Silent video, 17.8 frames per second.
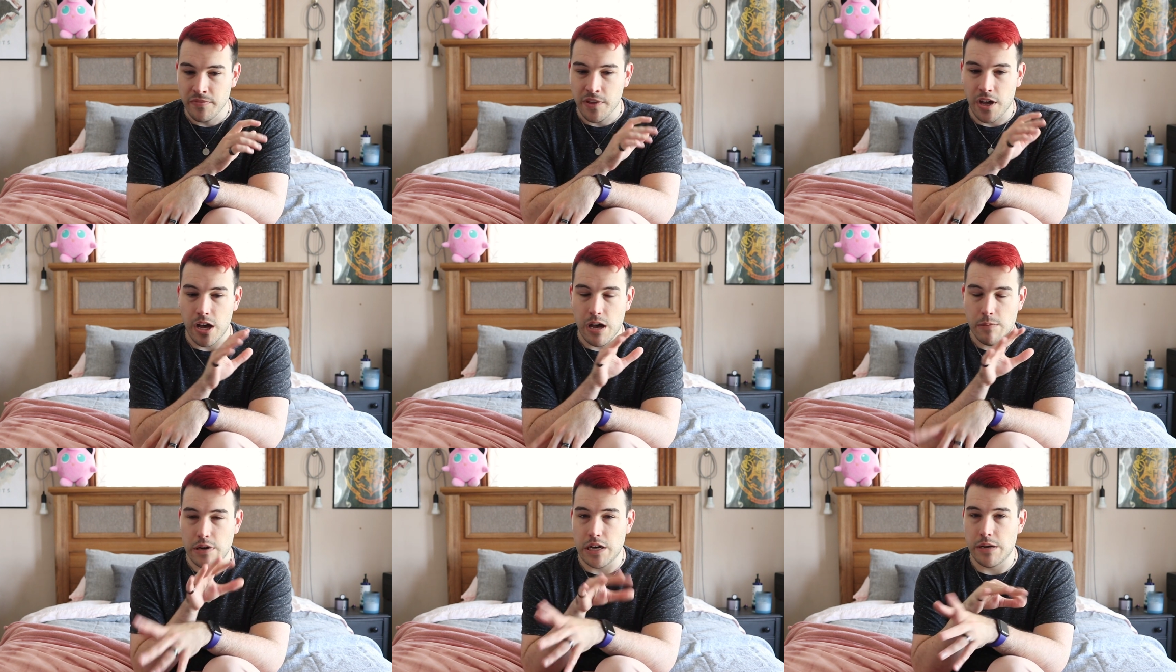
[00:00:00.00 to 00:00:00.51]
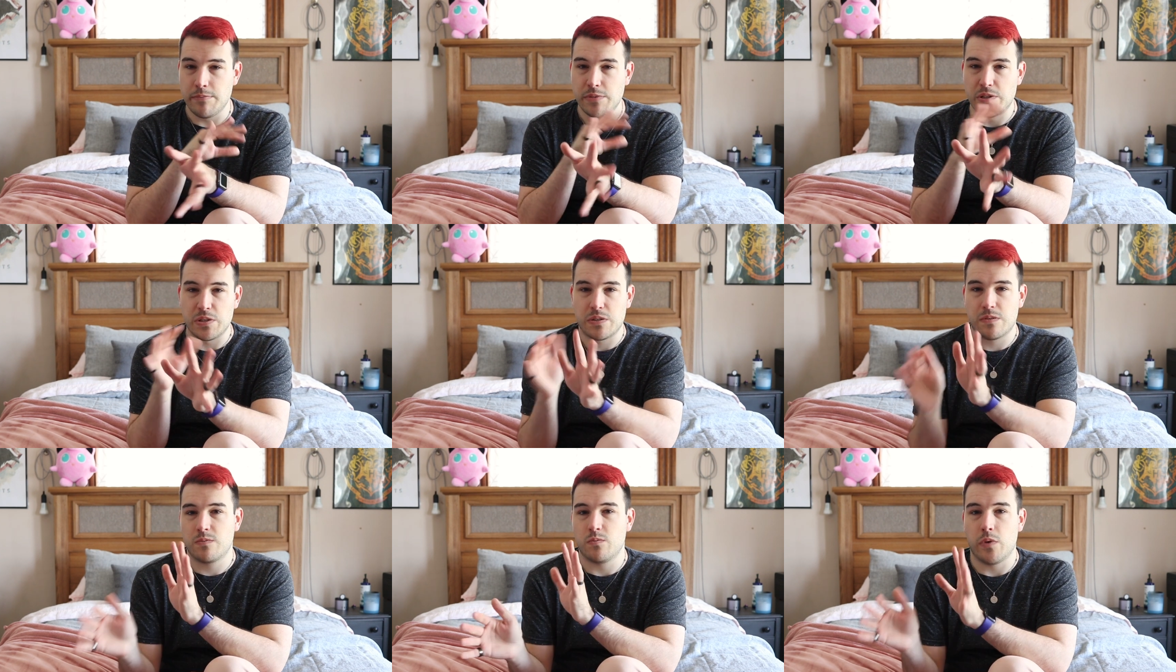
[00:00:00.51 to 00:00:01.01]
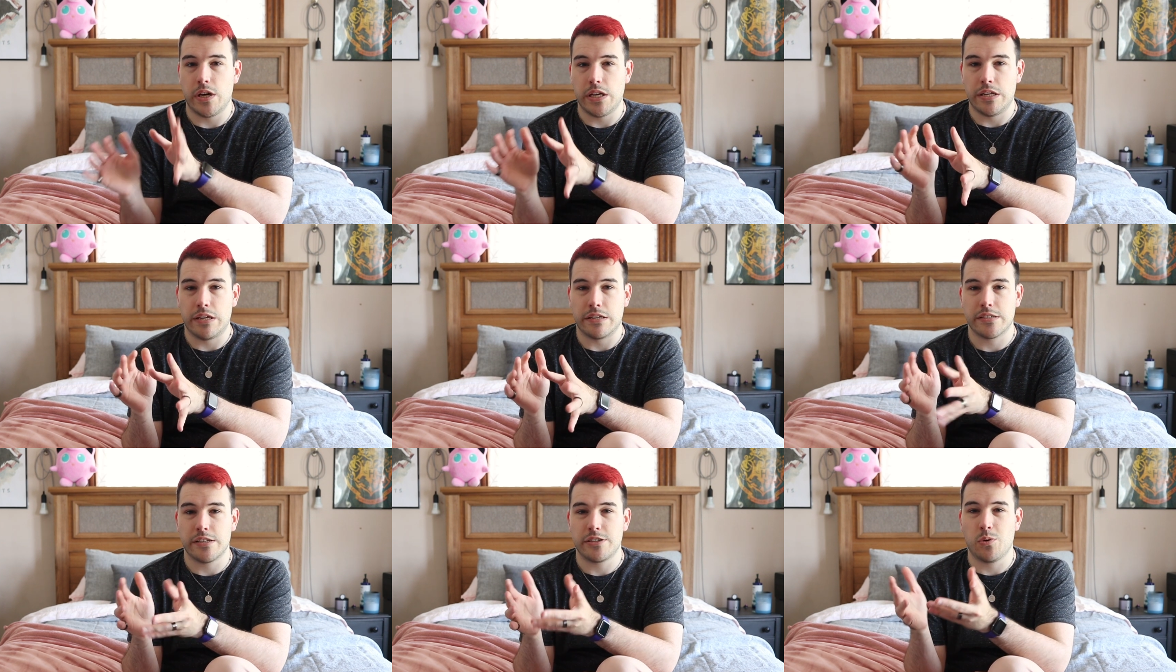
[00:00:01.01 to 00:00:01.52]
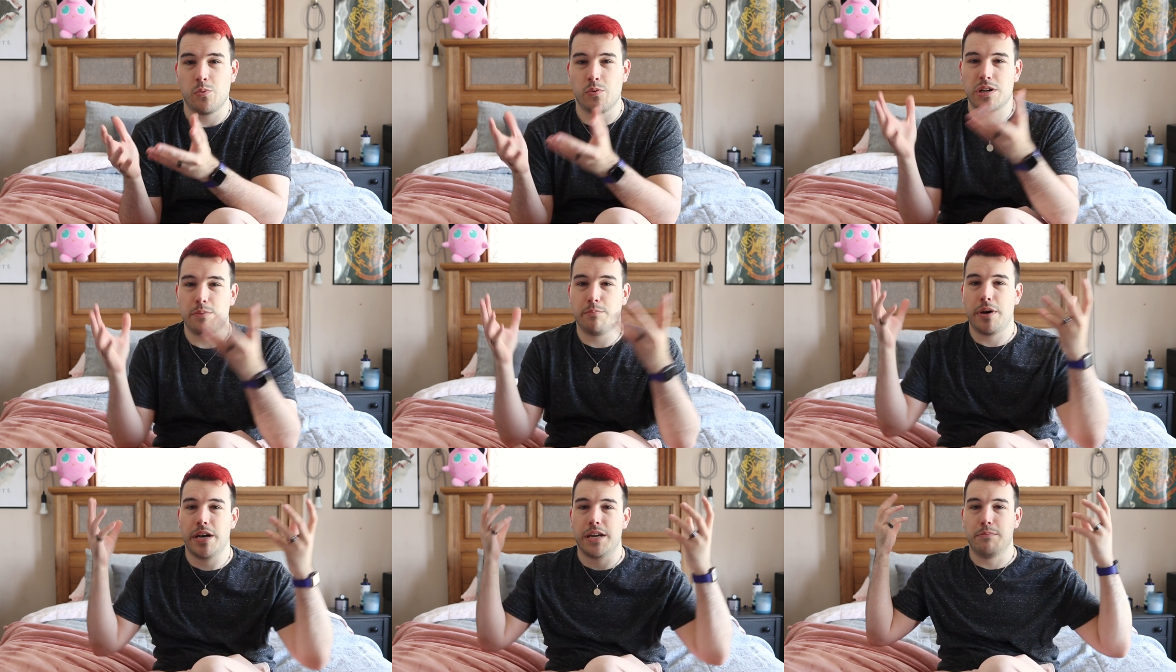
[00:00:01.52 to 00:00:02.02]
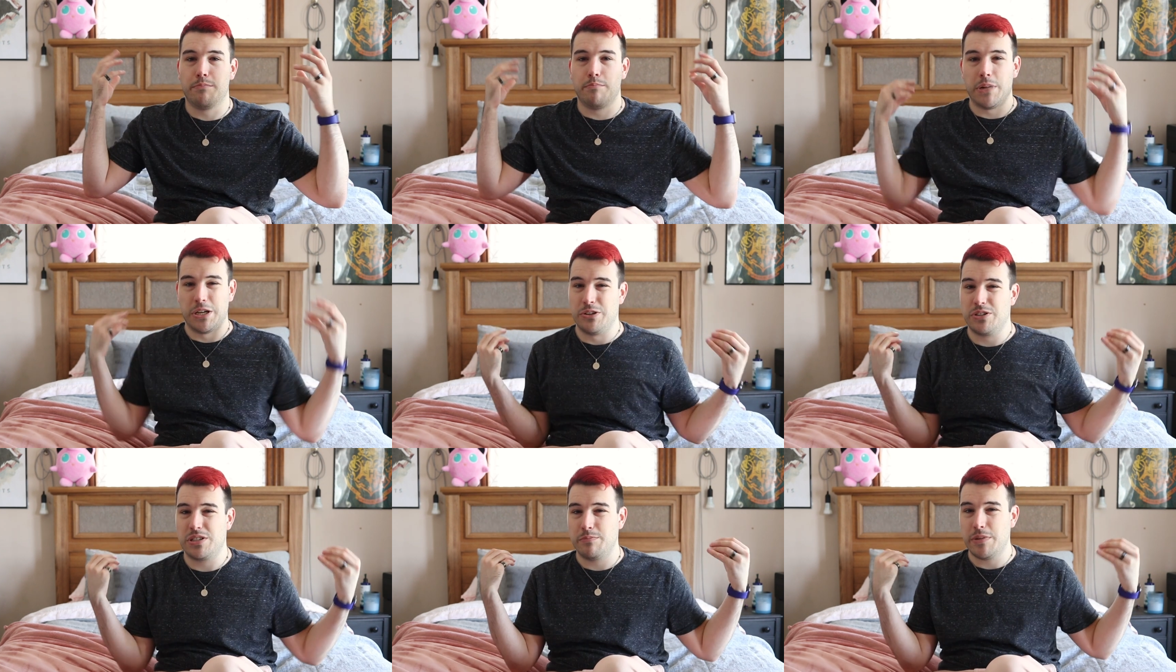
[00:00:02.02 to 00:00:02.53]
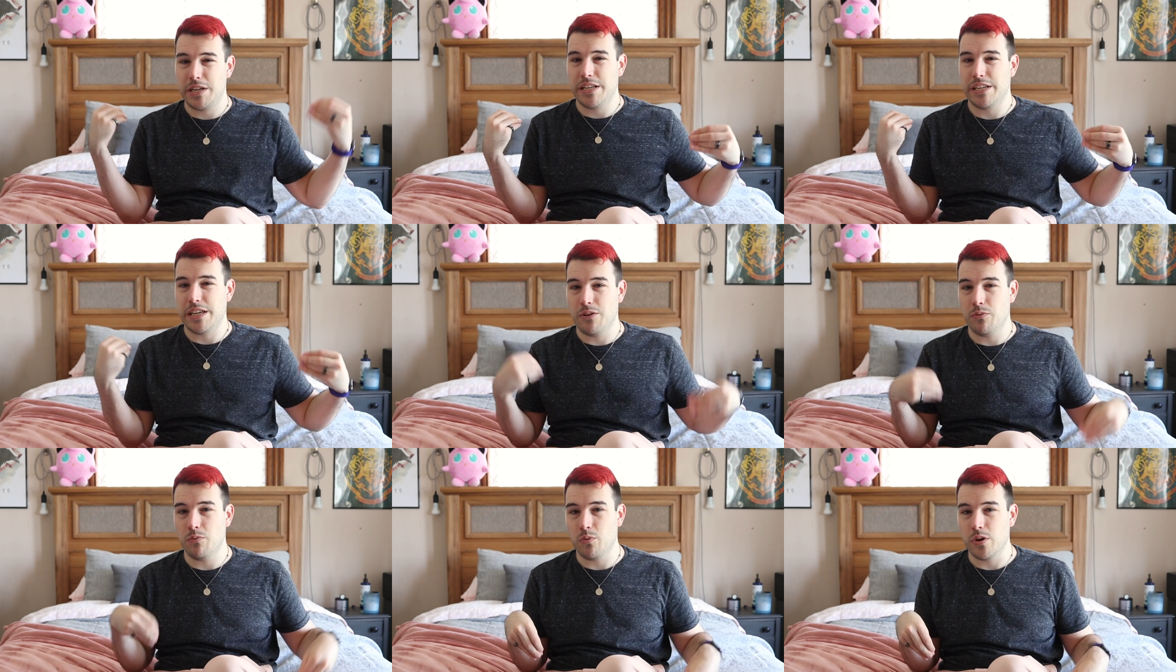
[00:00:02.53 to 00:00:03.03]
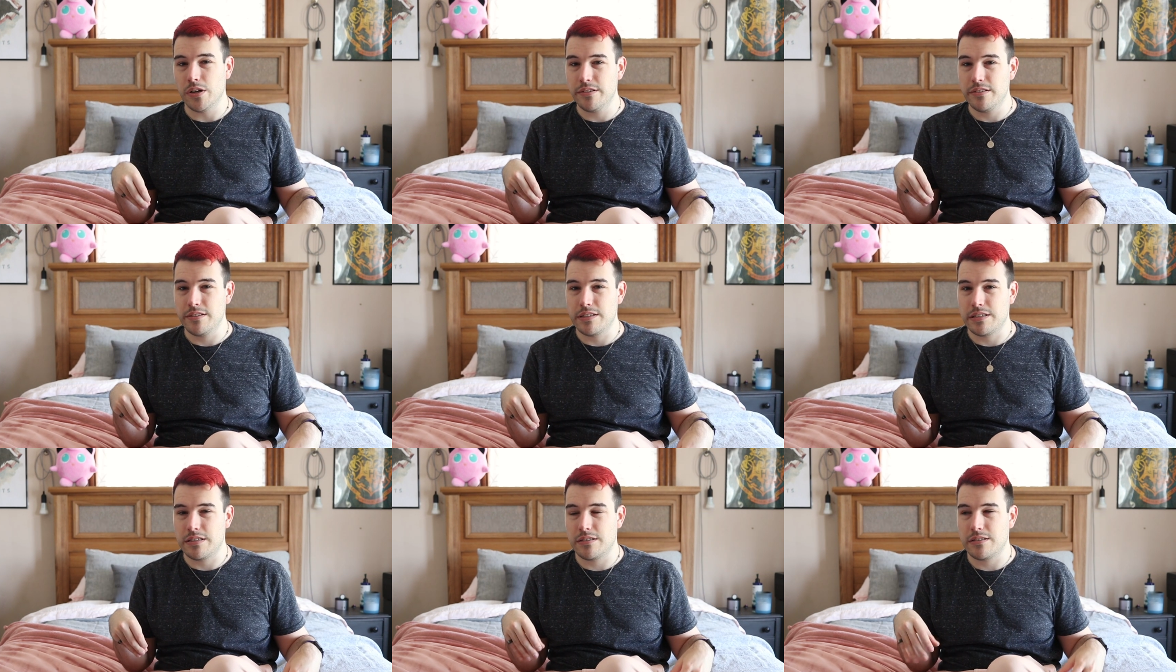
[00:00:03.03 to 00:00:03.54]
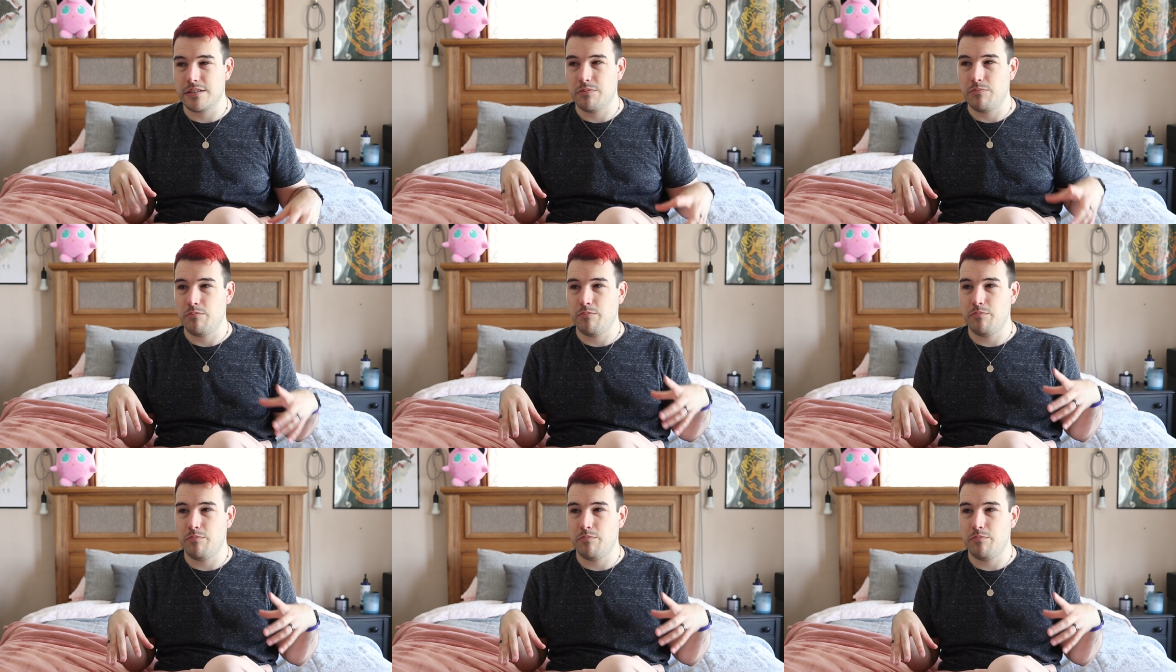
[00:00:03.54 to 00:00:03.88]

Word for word: Um, I'm just waiting because I don't want to buy a bunch of bedding at once,